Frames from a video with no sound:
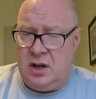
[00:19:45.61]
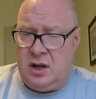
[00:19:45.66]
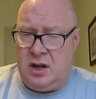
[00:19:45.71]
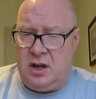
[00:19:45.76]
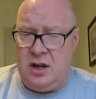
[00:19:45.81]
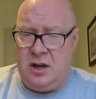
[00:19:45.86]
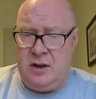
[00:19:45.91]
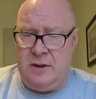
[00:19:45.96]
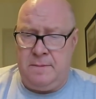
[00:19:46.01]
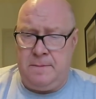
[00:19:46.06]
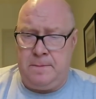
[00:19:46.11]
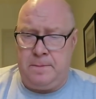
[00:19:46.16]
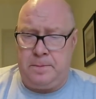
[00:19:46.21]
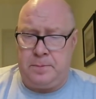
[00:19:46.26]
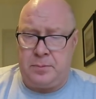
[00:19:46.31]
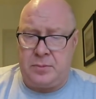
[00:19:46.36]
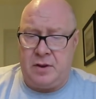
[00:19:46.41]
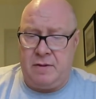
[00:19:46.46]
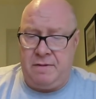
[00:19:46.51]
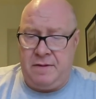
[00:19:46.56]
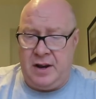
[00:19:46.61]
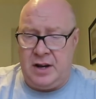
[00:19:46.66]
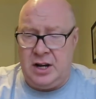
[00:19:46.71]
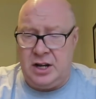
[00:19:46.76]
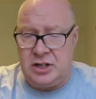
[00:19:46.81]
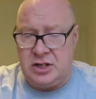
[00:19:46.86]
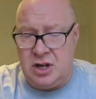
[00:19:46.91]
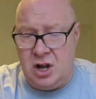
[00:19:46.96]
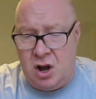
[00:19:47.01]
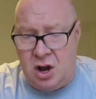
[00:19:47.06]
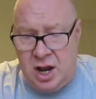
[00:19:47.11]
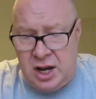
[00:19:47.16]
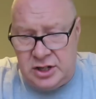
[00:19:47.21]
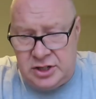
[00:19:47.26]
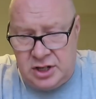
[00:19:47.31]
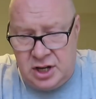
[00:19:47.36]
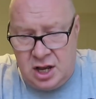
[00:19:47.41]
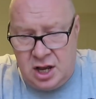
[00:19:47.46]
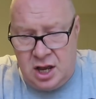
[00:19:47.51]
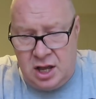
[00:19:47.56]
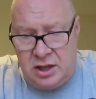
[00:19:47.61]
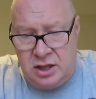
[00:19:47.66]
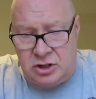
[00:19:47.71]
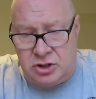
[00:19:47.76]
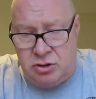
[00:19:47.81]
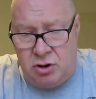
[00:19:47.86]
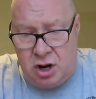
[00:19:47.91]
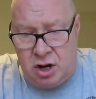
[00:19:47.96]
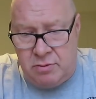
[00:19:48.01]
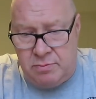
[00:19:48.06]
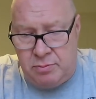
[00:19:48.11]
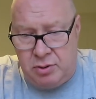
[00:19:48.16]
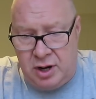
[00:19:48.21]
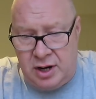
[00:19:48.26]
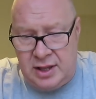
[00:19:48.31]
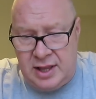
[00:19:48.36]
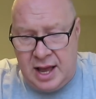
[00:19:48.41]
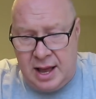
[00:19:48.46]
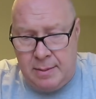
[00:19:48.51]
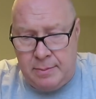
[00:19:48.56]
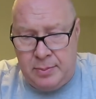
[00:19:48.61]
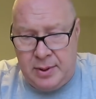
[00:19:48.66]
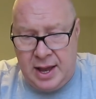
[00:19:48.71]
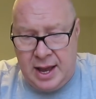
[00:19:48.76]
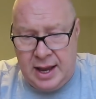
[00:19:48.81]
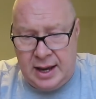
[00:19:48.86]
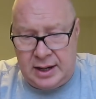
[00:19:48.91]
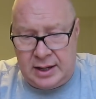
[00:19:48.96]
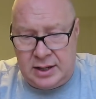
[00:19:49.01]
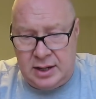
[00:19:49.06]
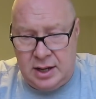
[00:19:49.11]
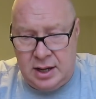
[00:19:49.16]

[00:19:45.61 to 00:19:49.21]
Phoenix Knights, they're trying to bring that back.